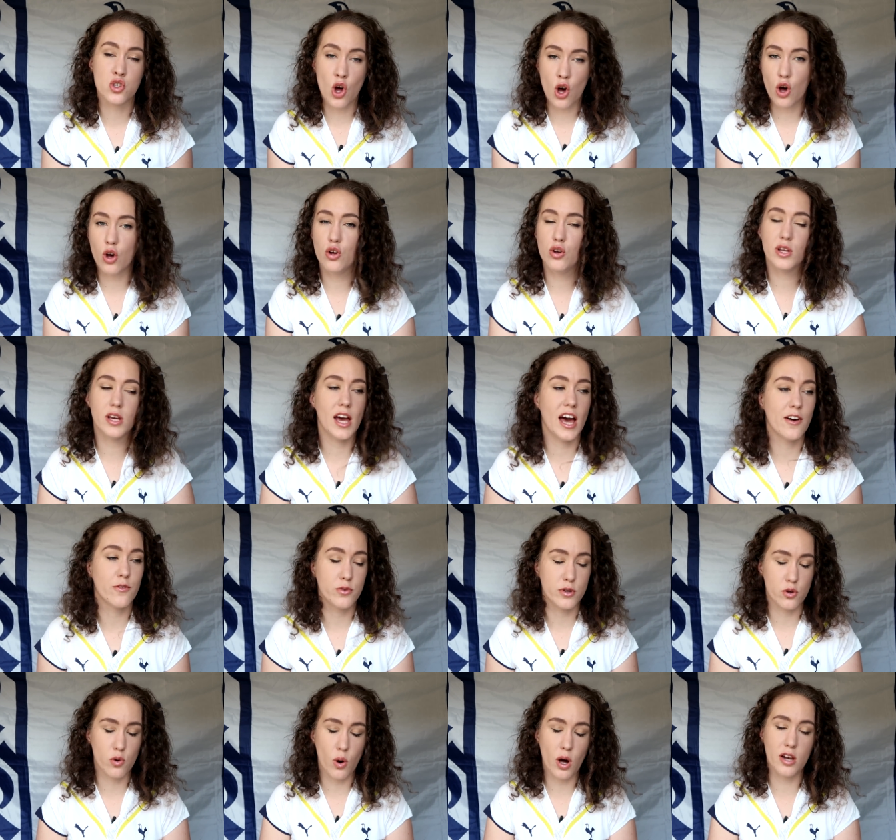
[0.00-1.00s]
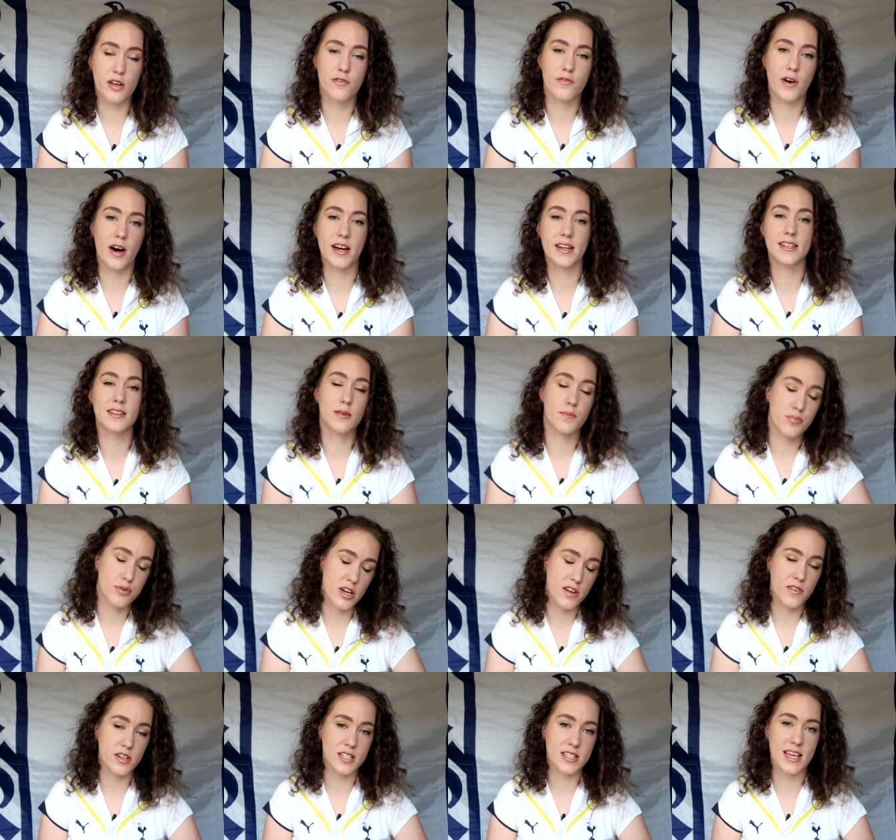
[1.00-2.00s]
Not only have we qualified in the
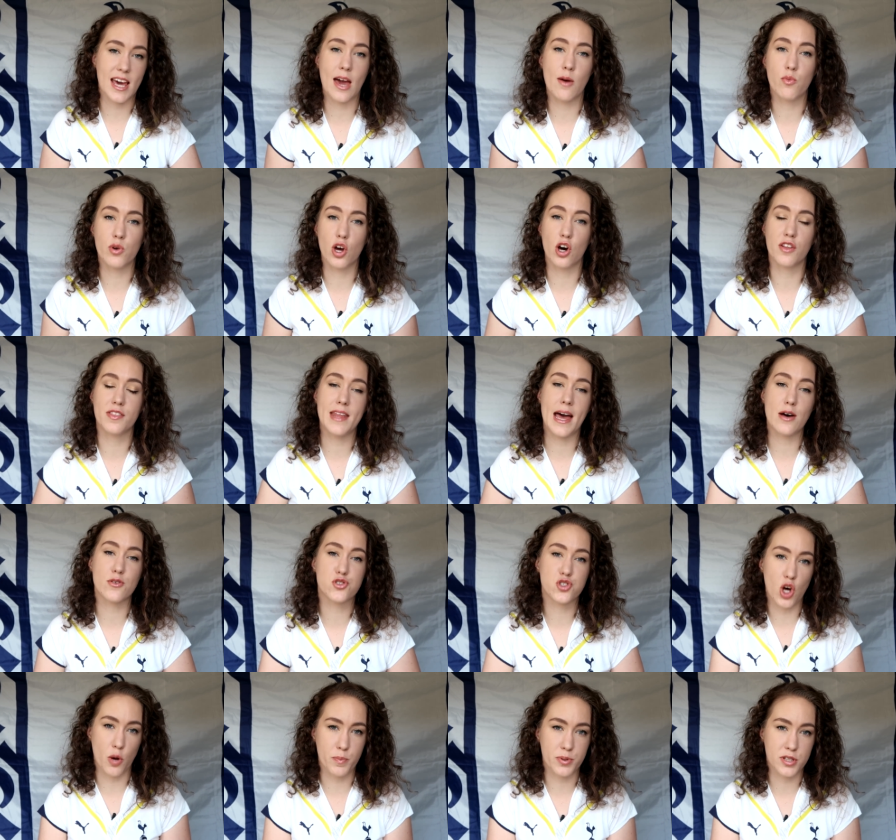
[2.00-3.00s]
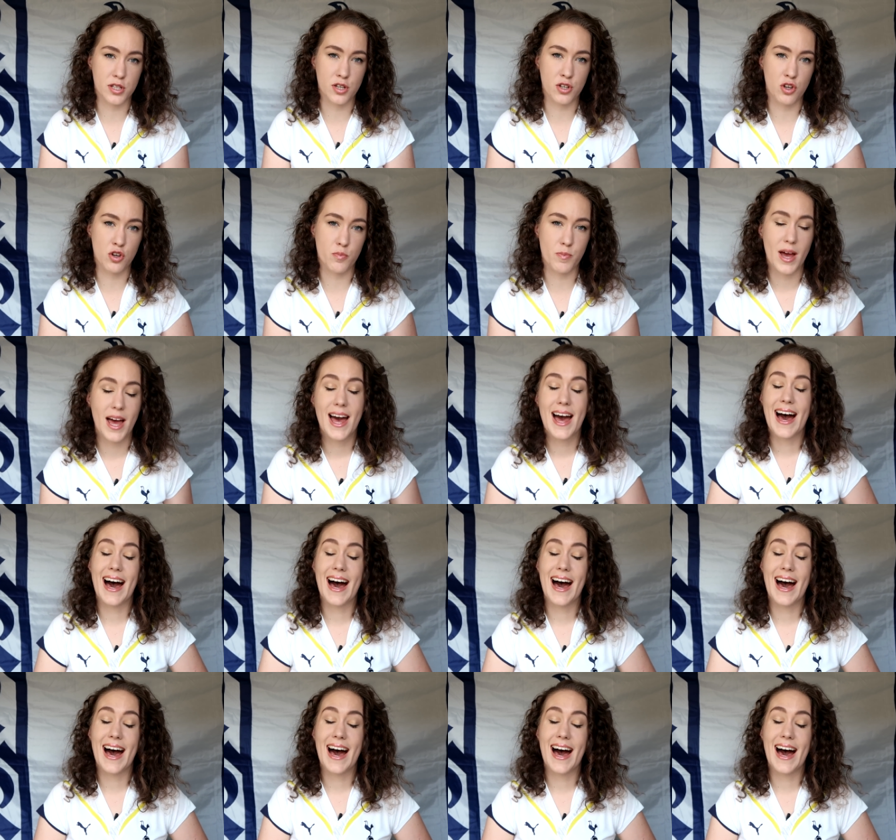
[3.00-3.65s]
previous game, we are now top of the group,